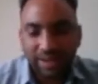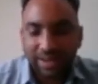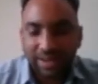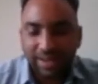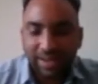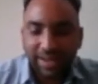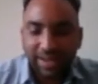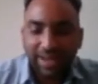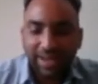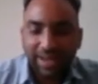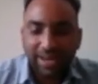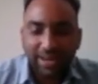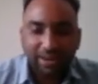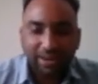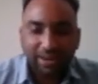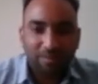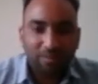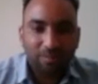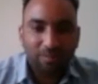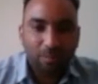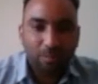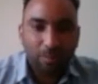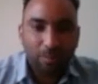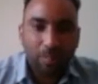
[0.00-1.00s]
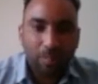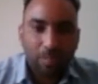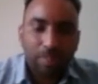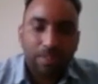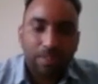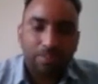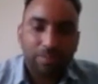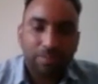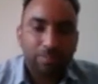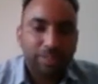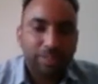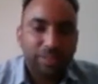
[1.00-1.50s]
And
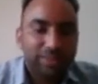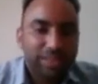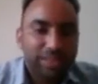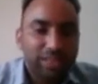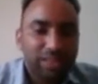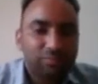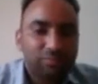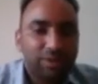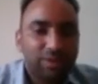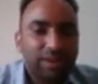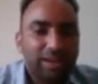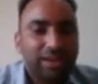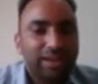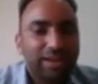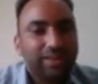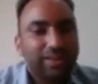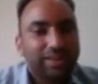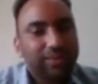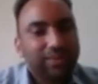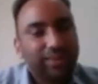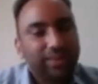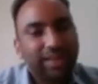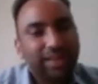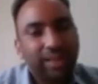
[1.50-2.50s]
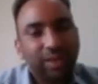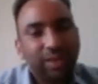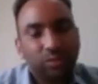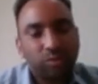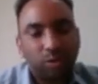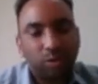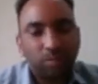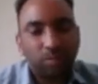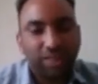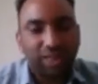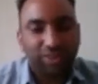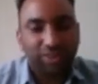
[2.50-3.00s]
with these words, thank you so
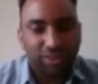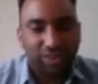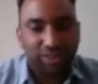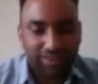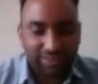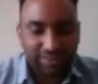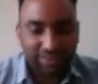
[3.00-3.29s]
much.